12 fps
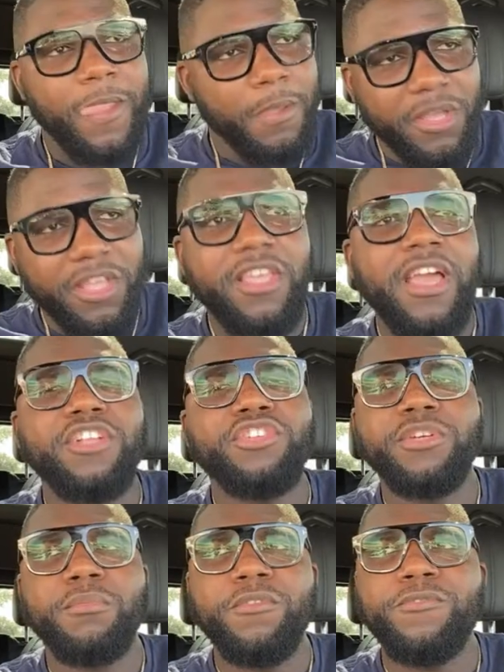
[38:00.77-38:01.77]
I give you a
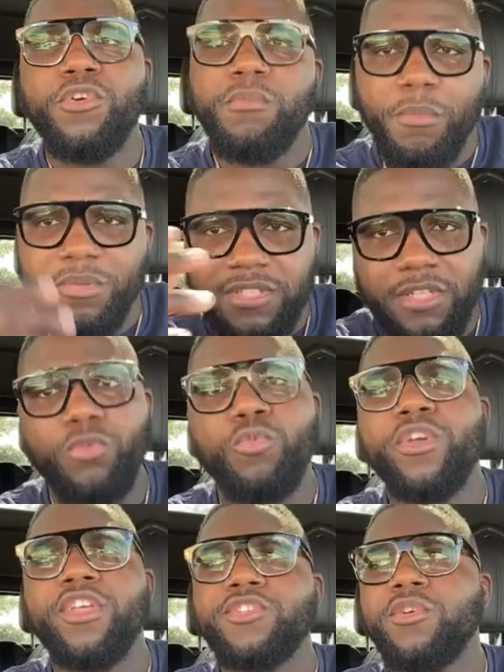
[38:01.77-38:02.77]
drink before, but I still
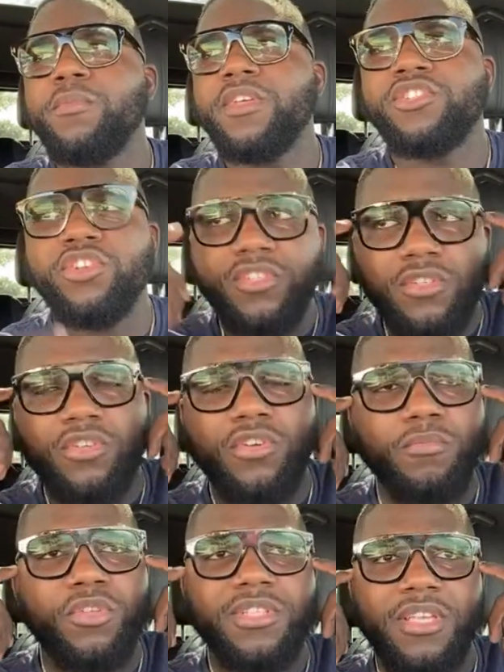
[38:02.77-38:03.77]
owe you something. It's just
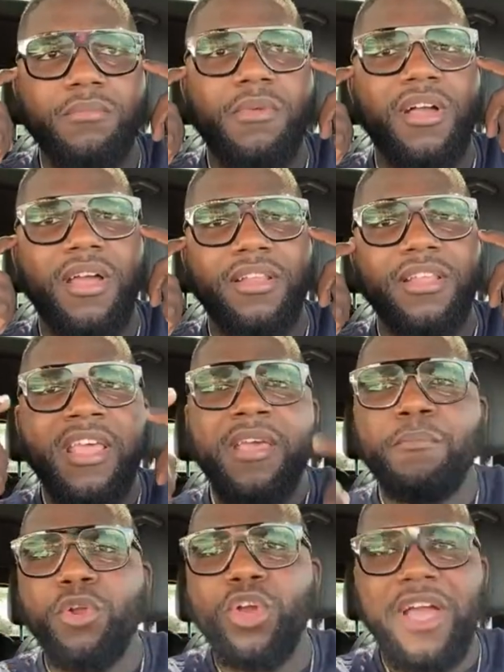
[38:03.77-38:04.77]
come to think back on it.
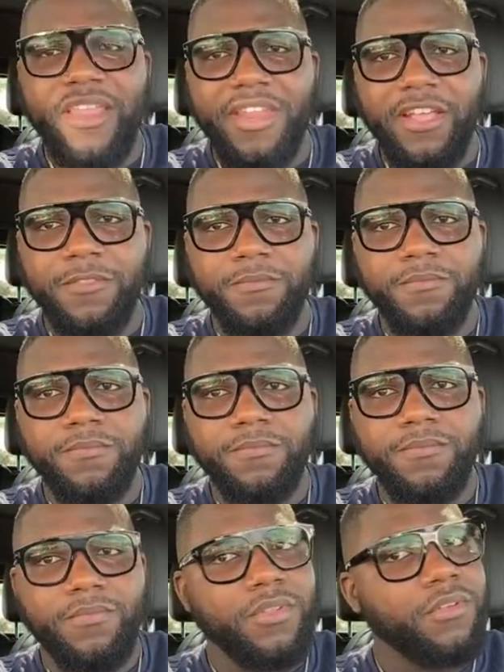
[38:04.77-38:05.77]
But look at that.
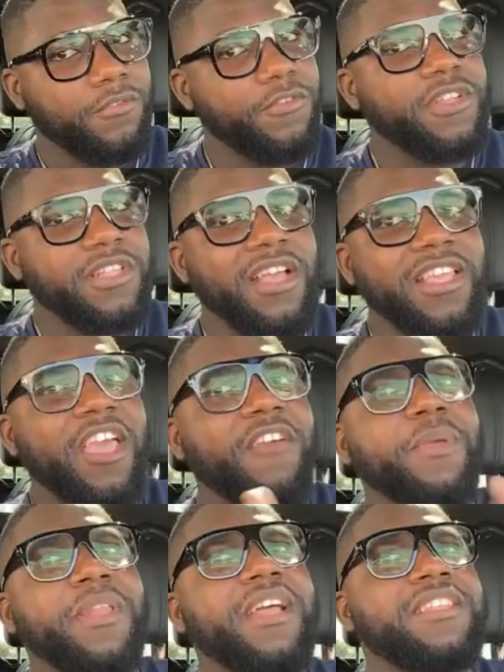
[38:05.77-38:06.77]
Victor gave
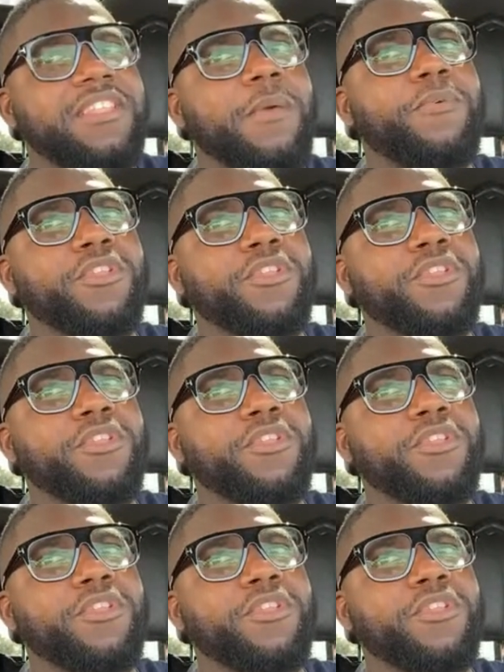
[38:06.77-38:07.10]
me that stepping